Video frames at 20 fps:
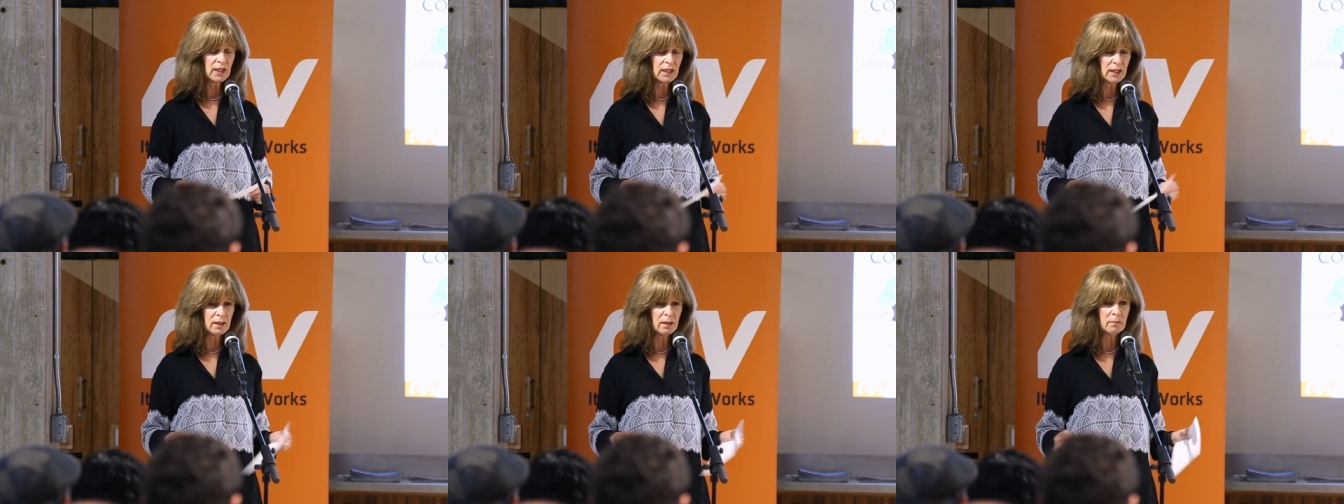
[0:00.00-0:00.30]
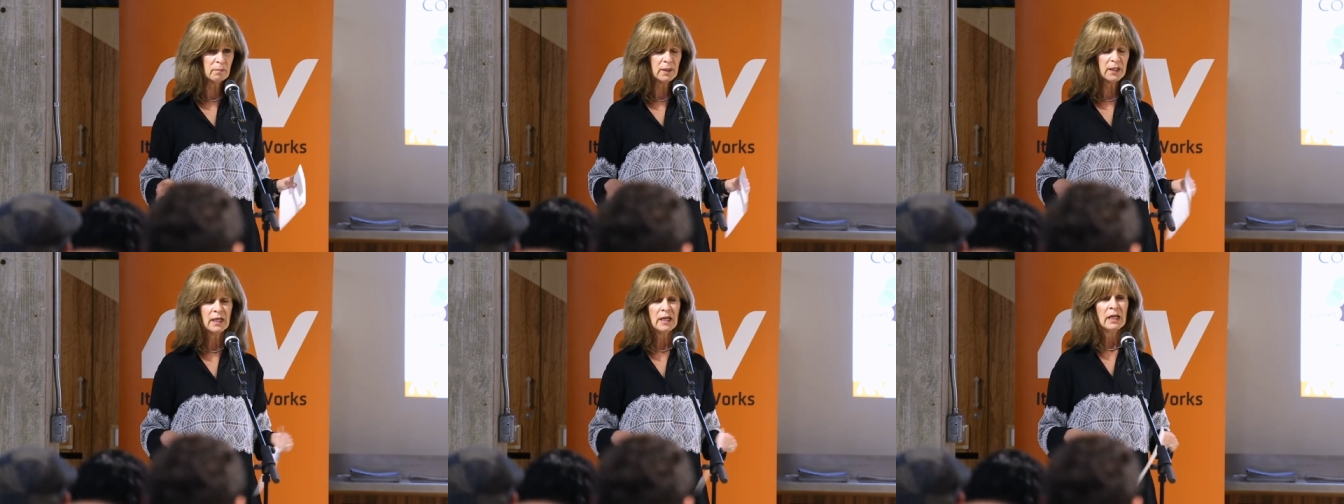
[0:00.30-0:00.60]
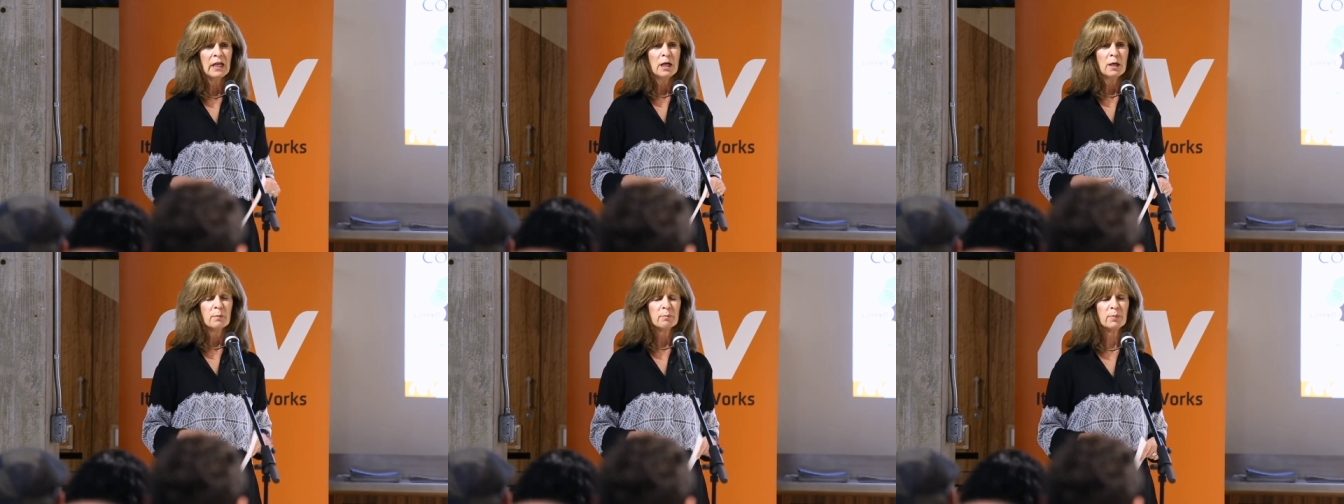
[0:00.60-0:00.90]
Um,
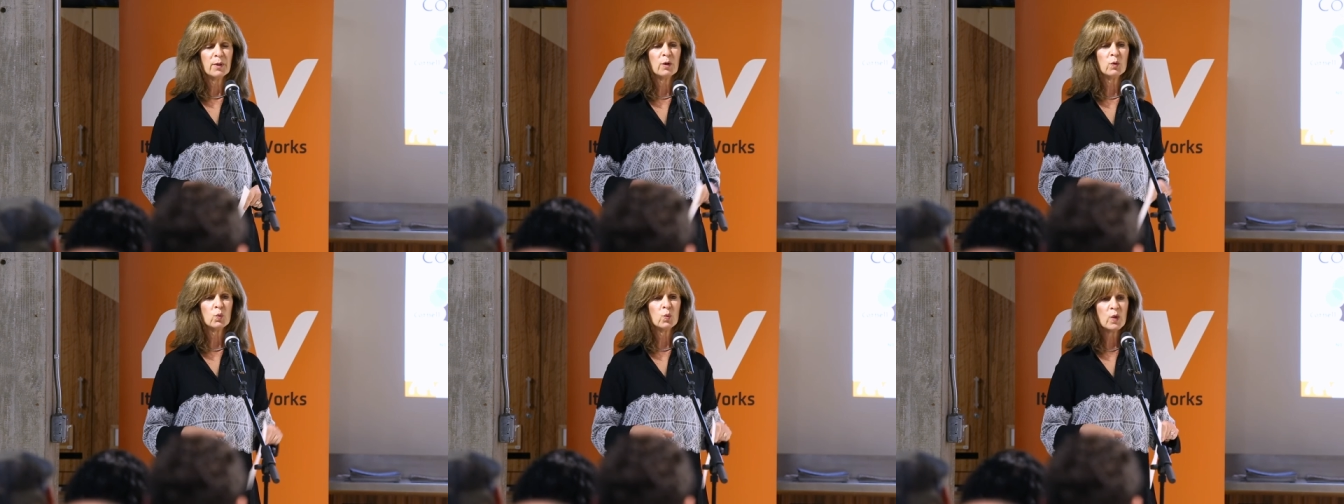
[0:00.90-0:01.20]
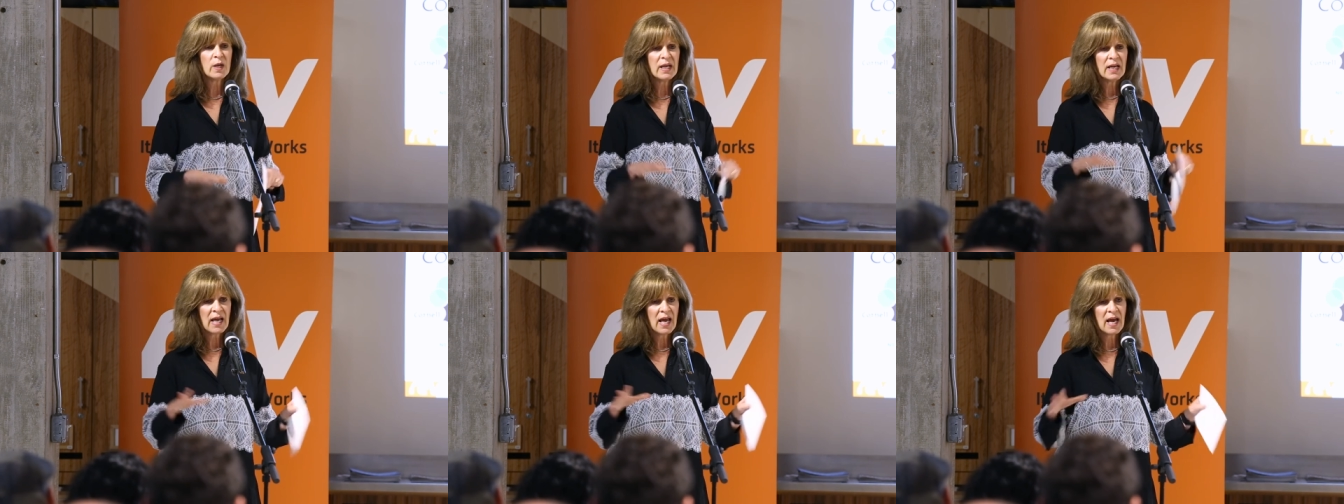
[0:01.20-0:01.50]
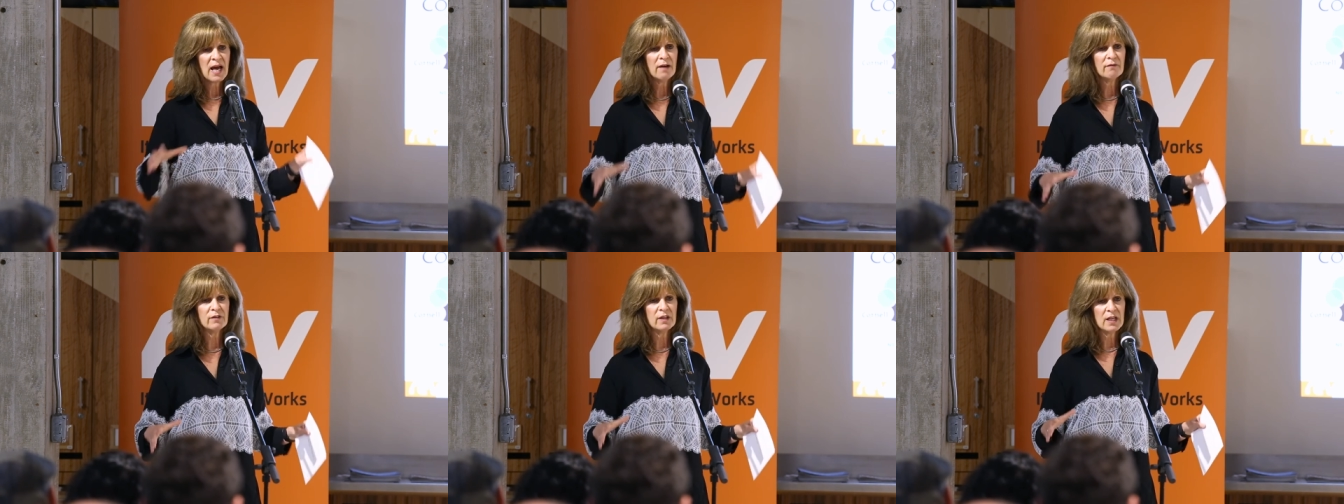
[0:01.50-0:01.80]
but we
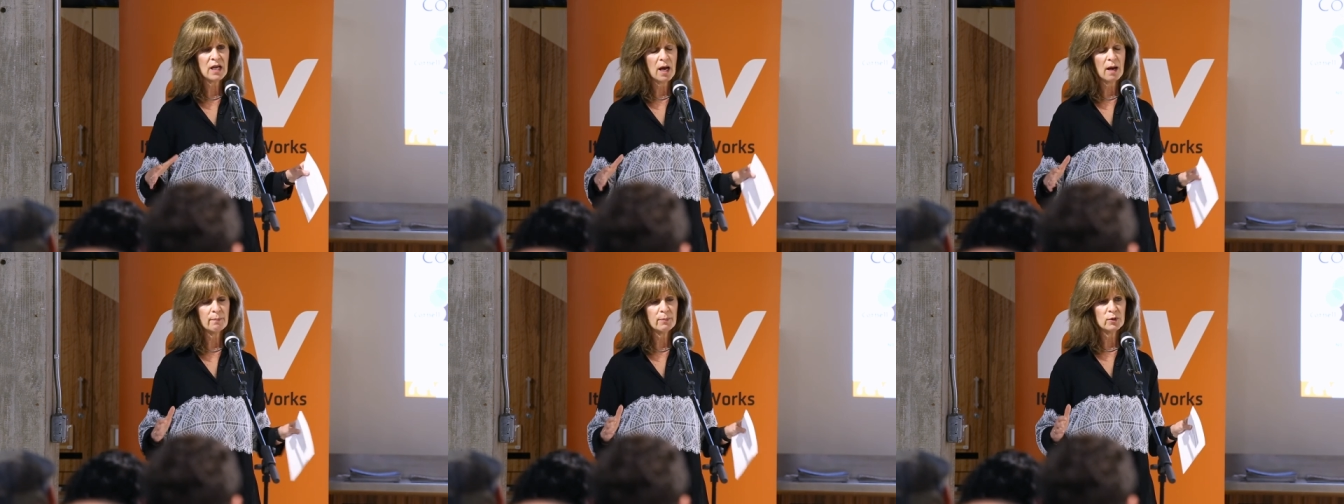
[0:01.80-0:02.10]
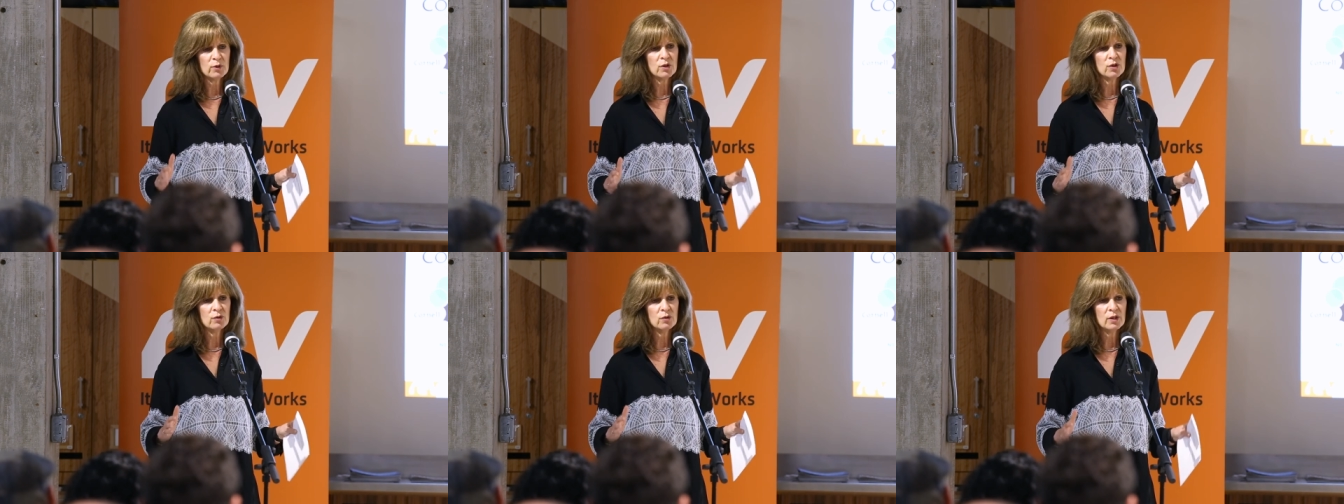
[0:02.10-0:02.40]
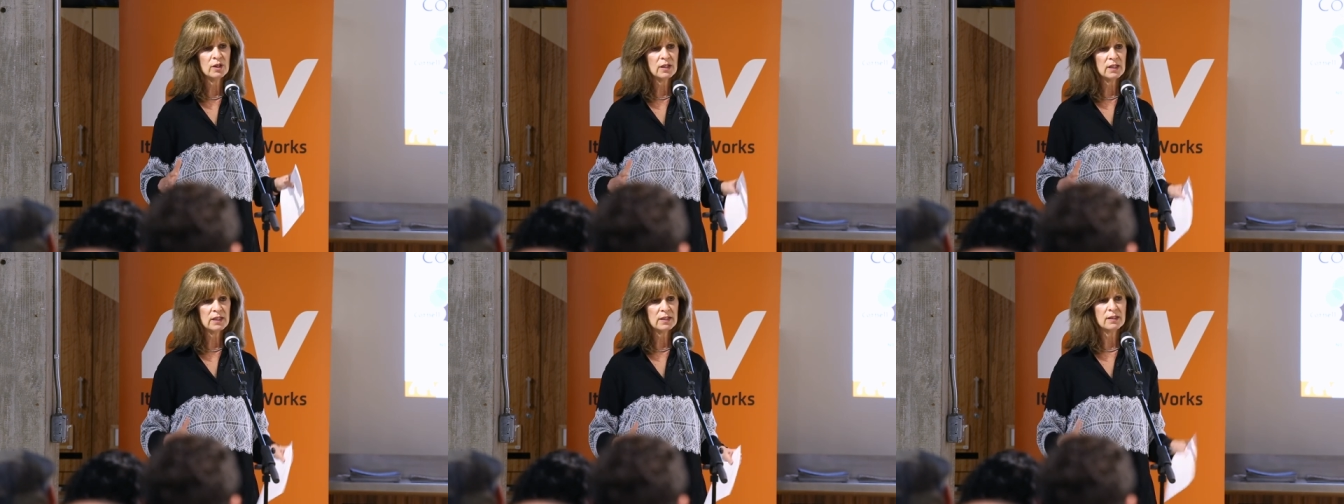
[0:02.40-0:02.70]
have the
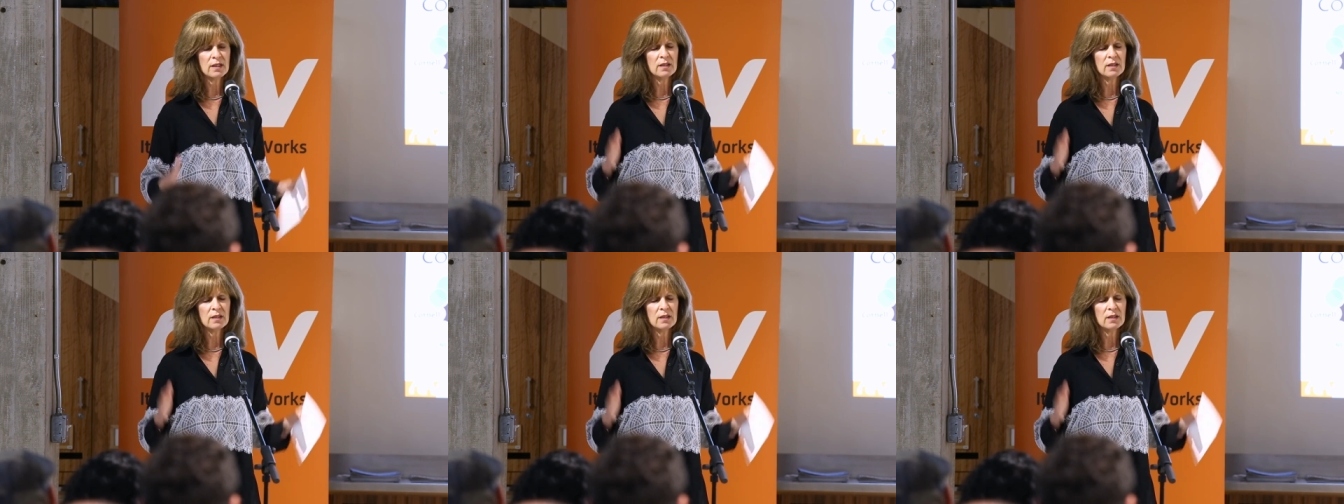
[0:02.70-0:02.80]
opportunity